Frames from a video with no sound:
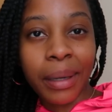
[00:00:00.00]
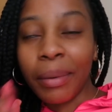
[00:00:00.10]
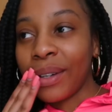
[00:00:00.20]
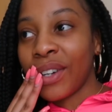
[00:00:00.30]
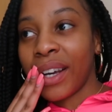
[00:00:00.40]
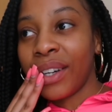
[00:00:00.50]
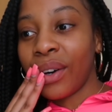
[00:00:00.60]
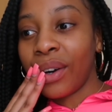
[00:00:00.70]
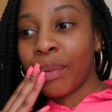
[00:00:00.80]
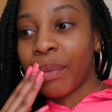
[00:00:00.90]
Maybe I tried
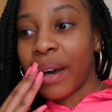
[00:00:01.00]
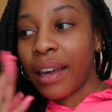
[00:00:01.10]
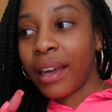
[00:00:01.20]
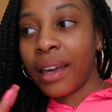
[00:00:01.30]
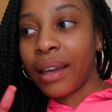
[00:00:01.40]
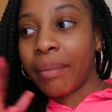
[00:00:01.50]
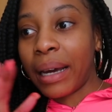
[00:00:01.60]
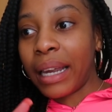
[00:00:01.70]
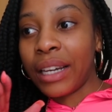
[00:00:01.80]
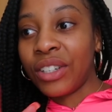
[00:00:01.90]
it on my hair,
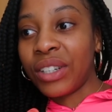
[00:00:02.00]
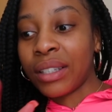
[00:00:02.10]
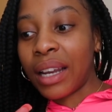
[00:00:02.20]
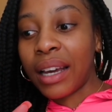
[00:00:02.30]
my edges.